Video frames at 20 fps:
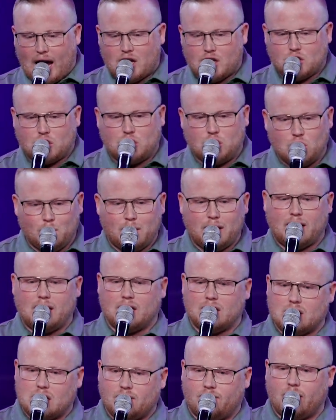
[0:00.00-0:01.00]
As you
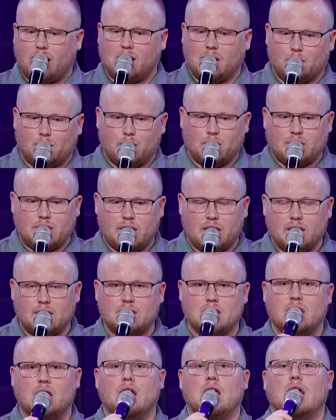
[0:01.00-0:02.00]
begin to develop
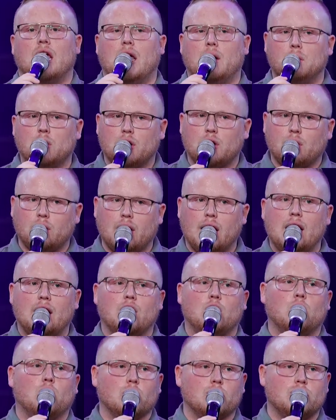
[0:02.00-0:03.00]
routines, it will
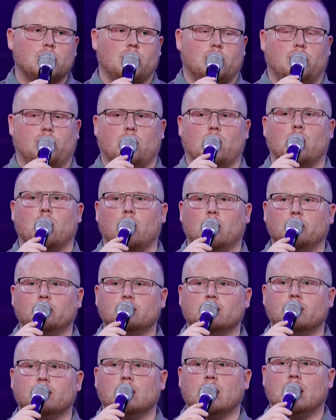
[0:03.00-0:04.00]
create a culture in your home.
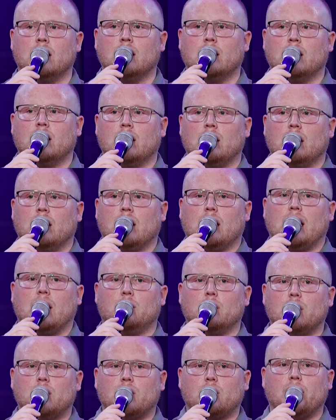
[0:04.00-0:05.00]

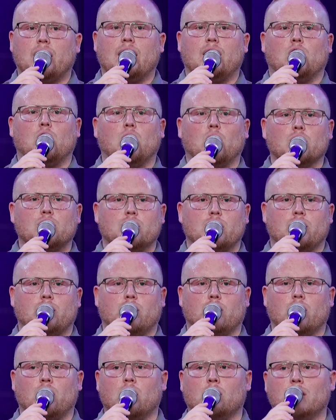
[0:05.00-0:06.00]
it will create a culture in
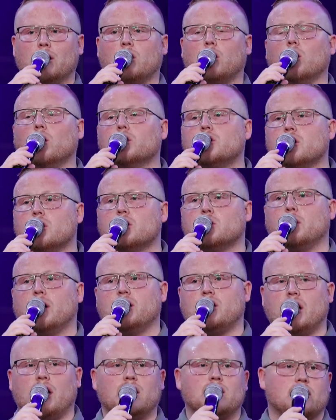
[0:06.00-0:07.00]
your home, and culture is
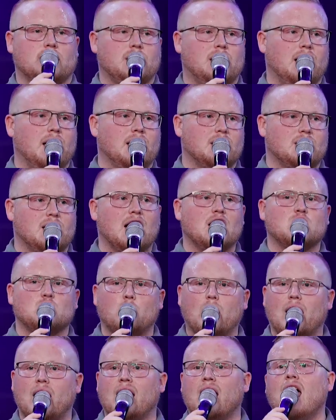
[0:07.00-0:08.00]
what changes kids.
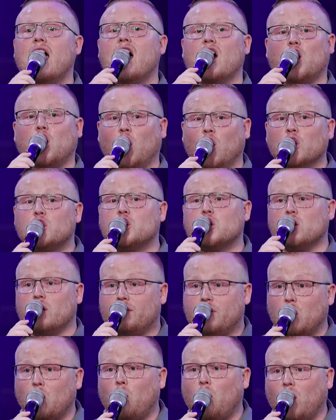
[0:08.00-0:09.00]
That's why culture
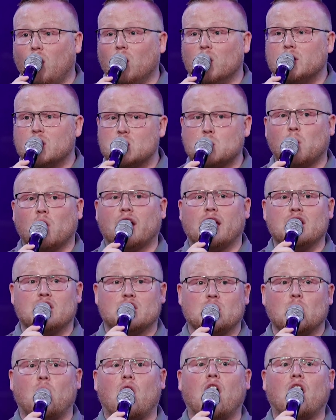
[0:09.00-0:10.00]
of the world is working
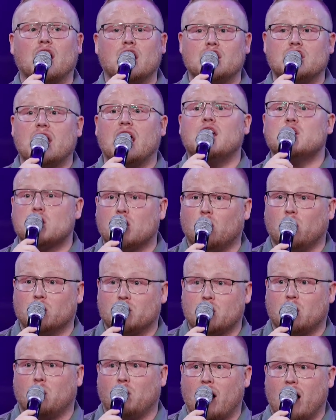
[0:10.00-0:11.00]
so hard to change
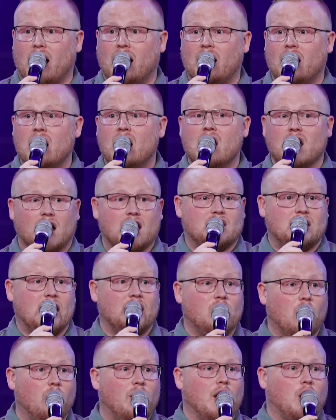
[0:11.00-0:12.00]
culture, right? Because
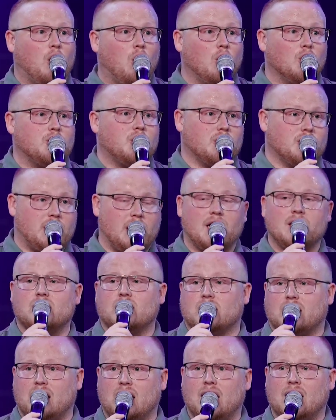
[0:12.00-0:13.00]
they know that culture
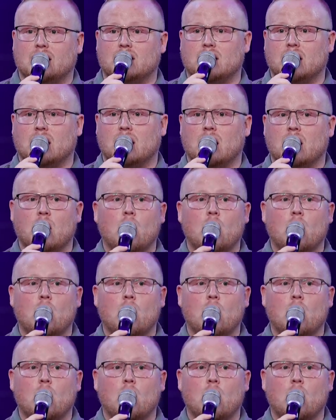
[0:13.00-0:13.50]
changes kids.